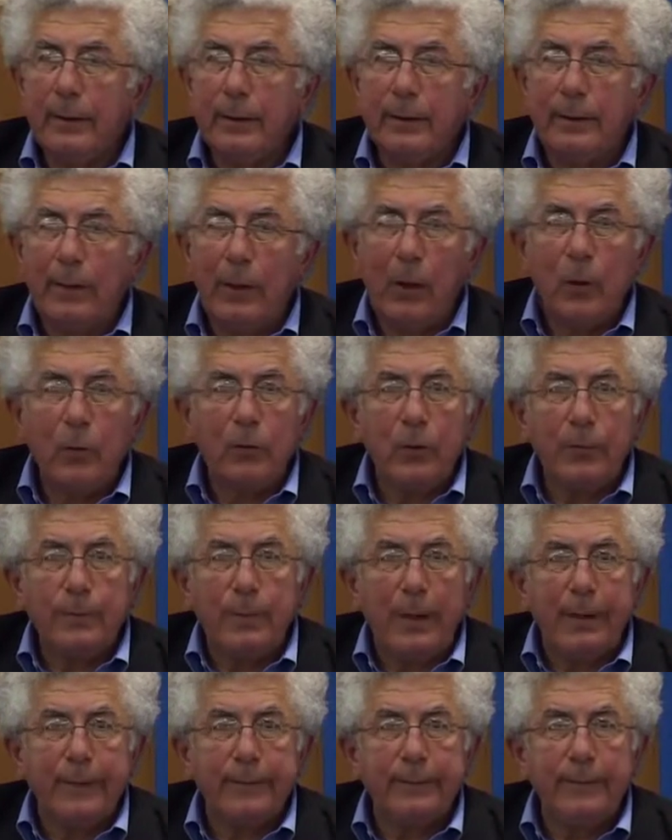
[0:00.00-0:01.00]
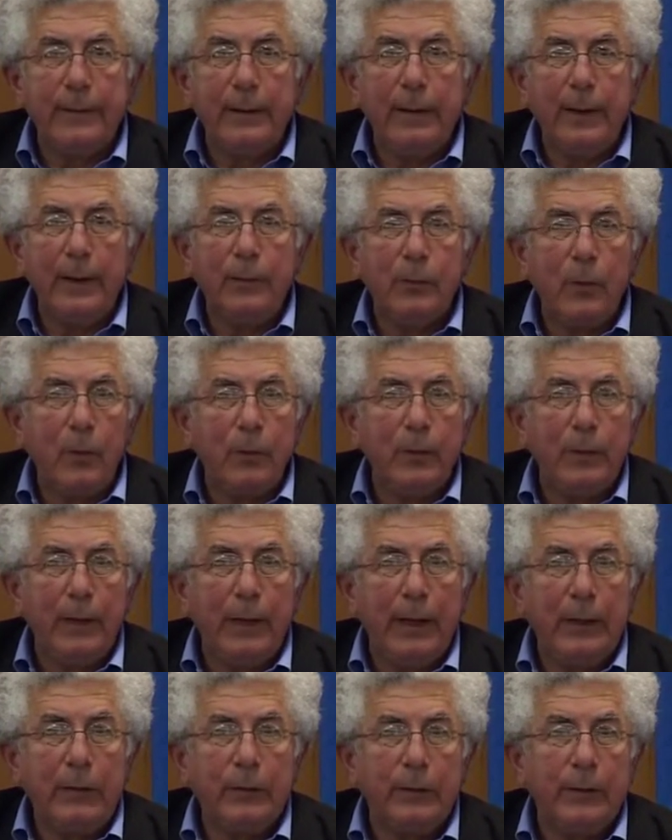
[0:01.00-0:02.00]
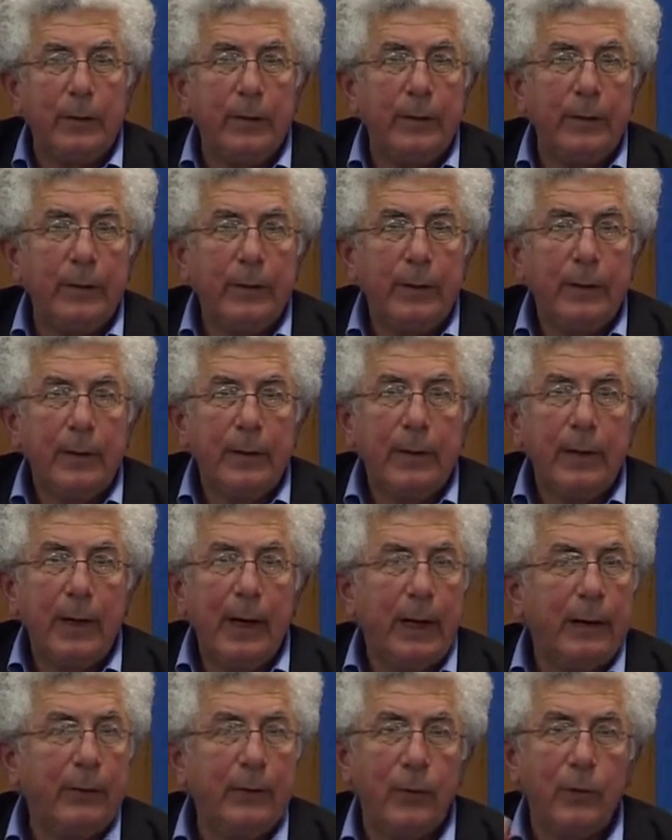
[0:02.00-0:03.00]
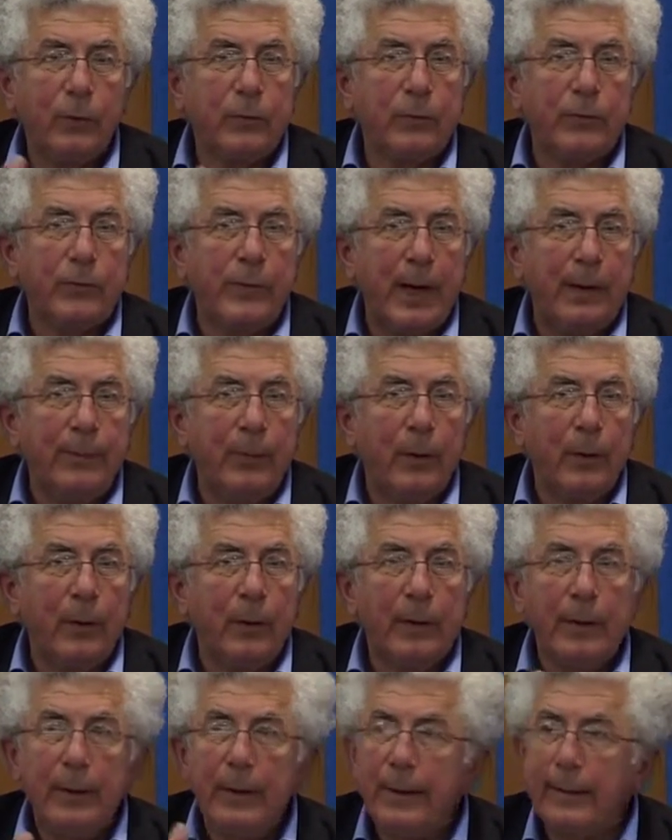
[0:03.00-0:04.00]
The local Palestinian population are not a rabble,